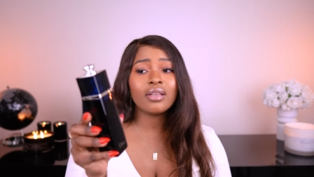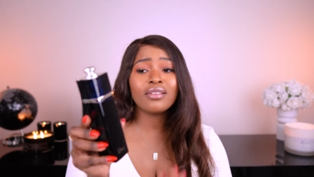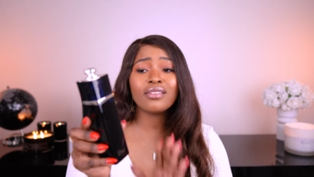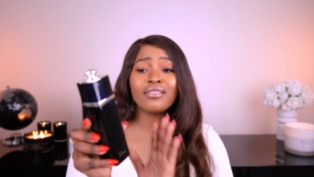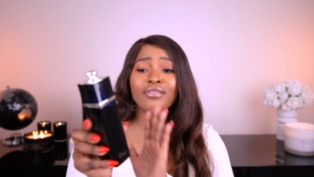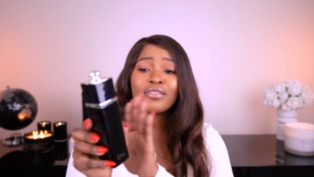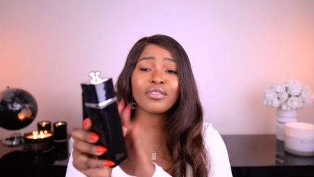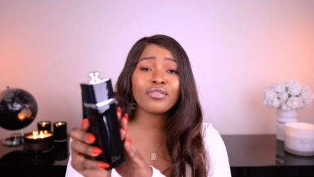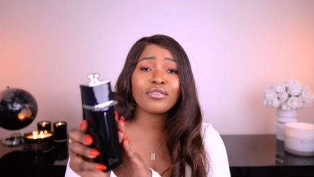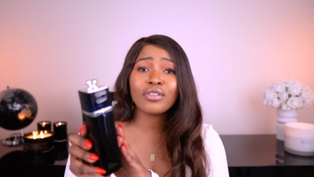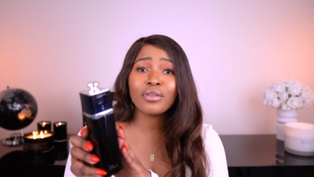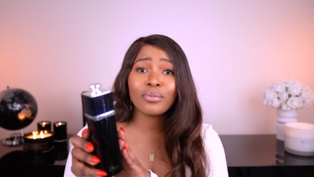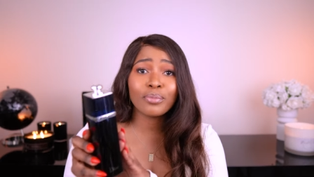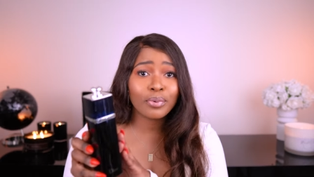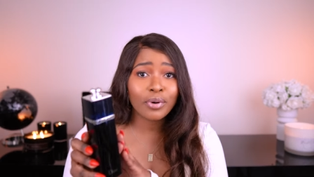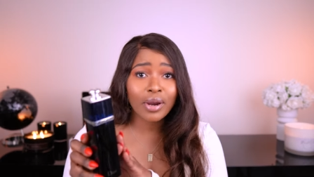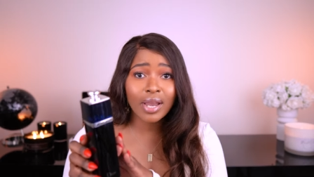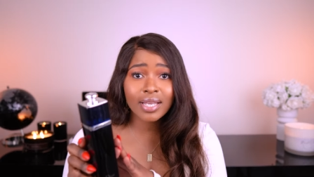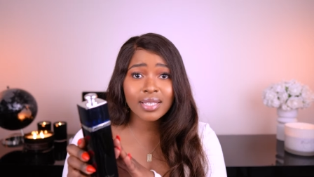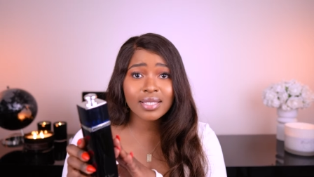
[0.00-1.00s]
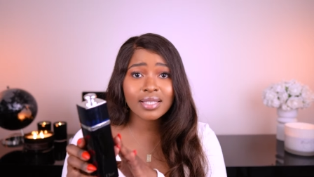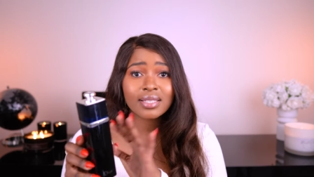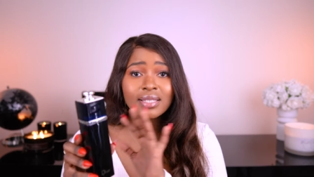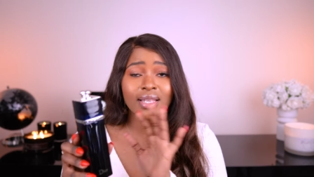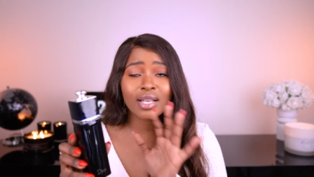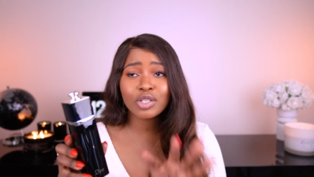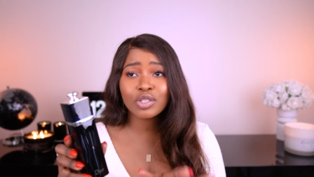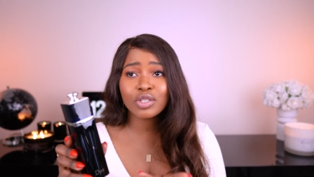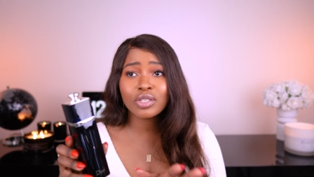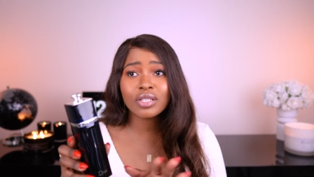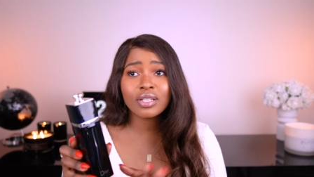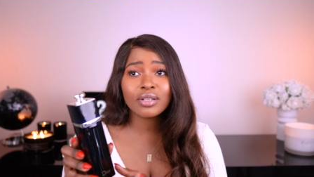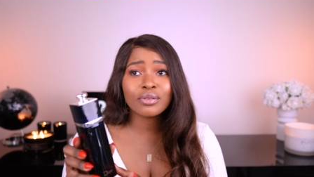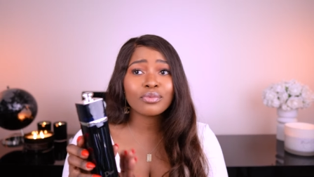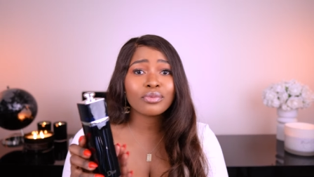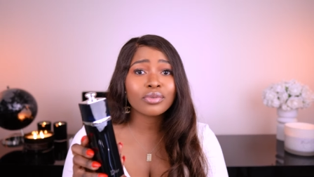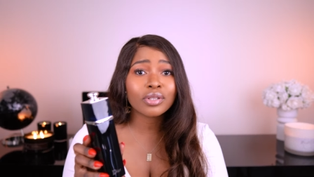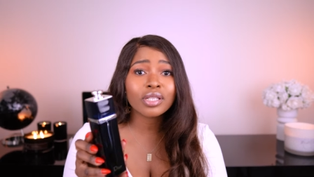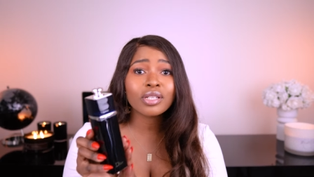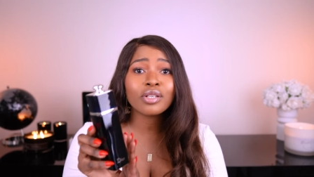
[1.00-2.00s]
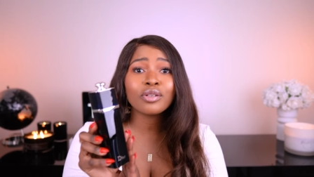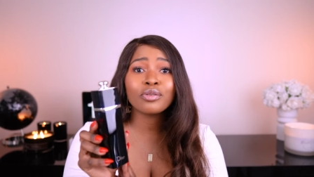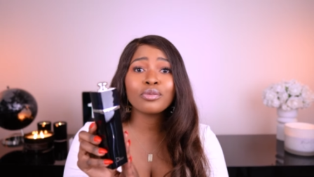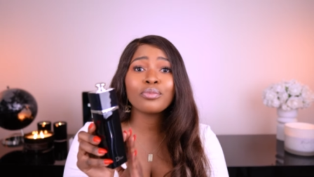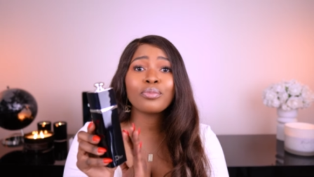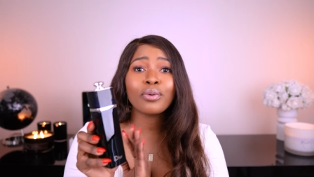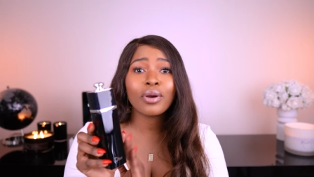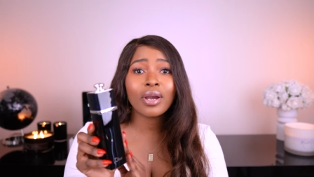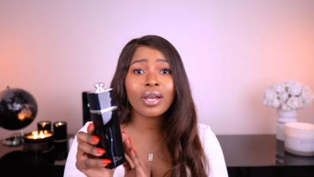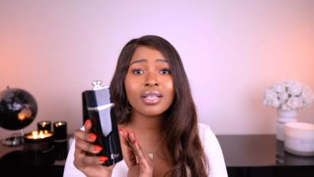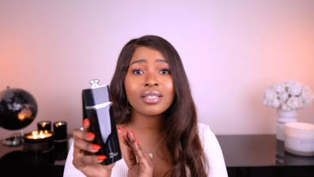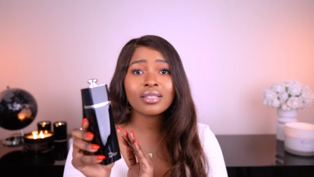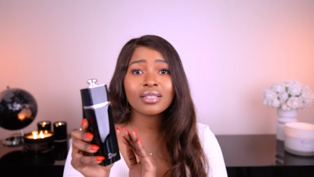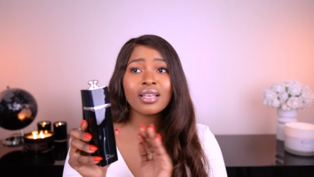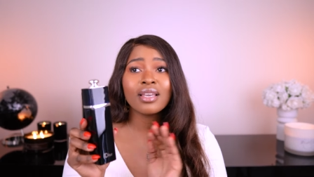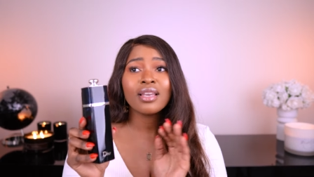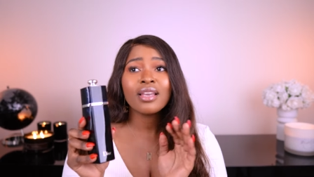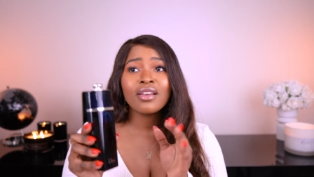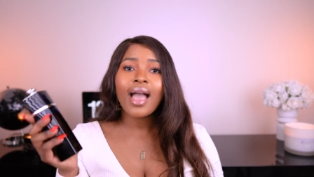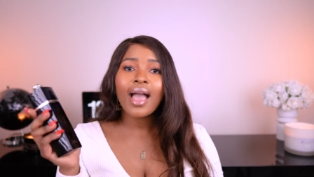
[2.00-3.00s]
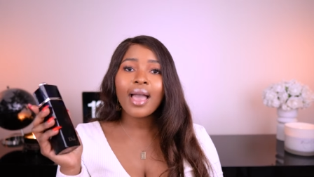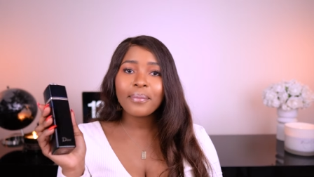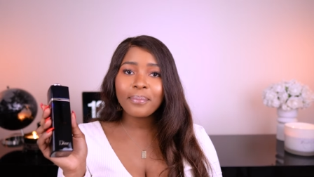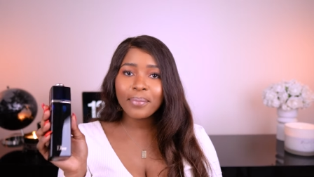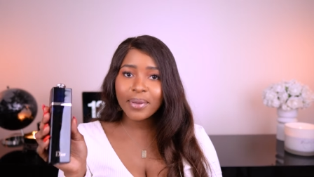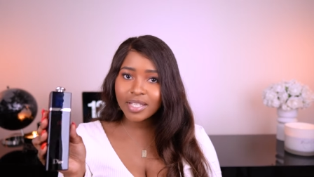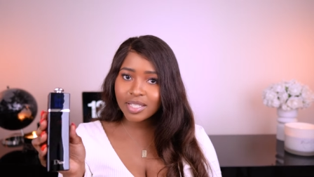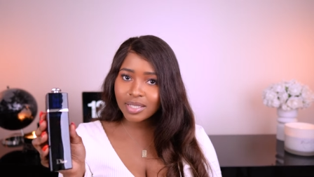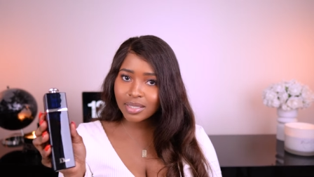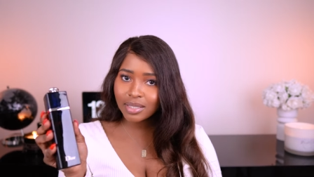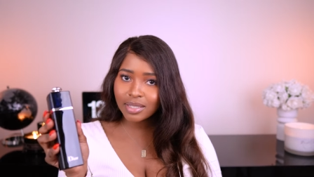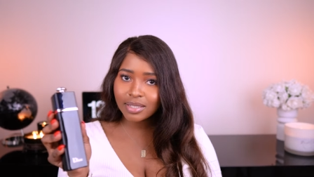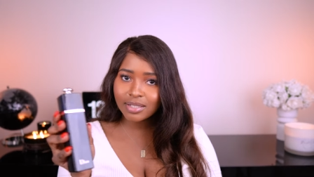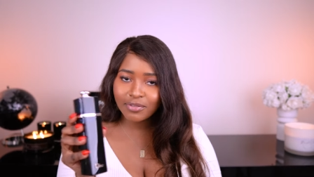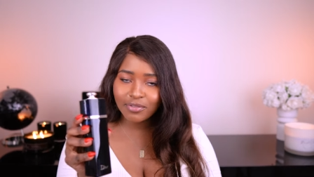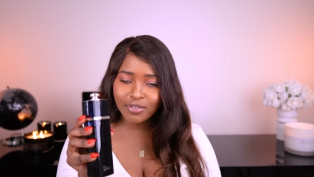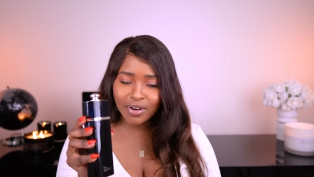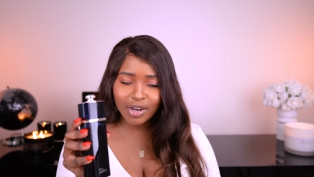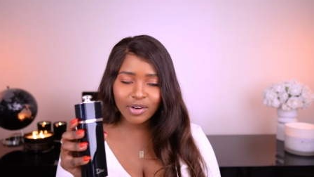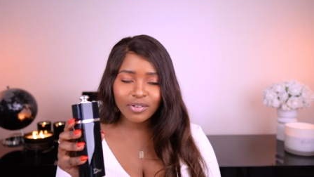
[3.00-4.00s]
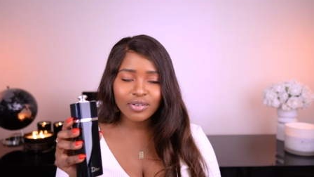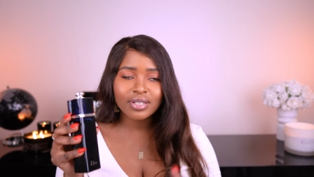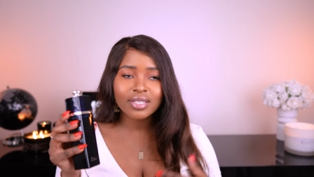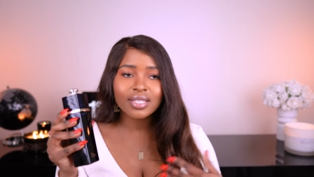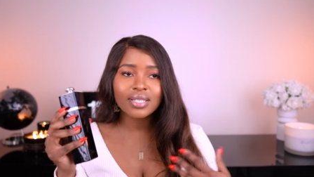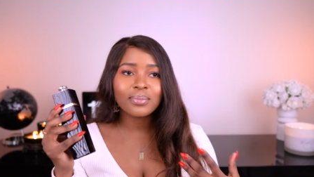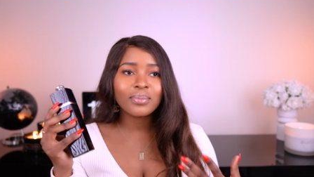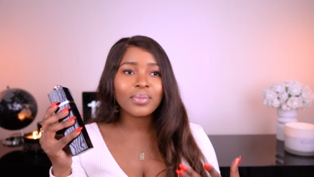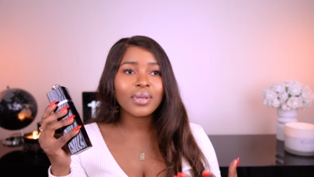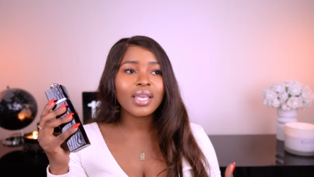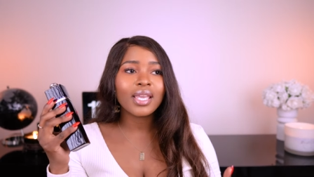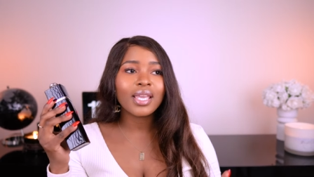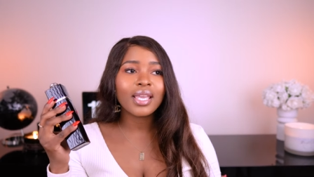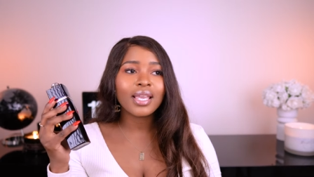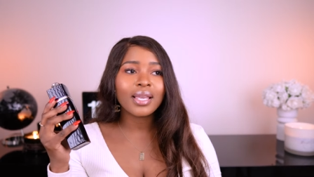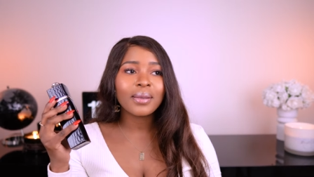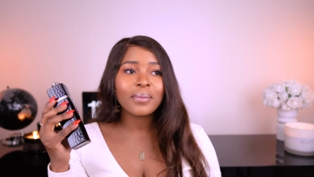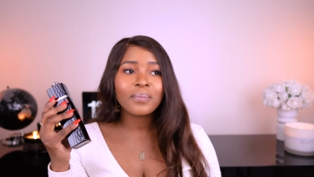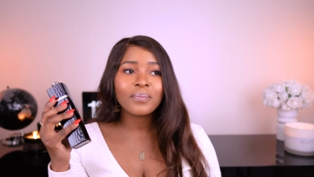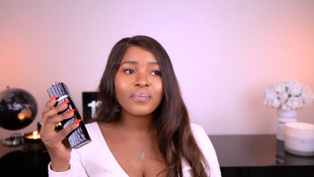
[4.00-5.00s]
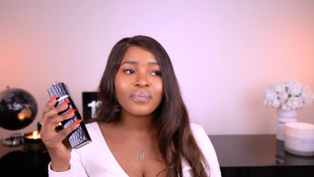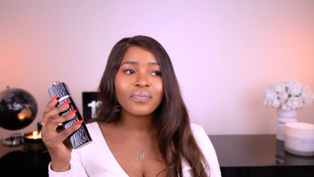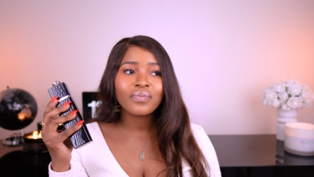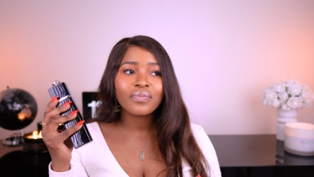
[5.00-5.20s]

Even for the price, it's actually a really good price. I picture this fragrance being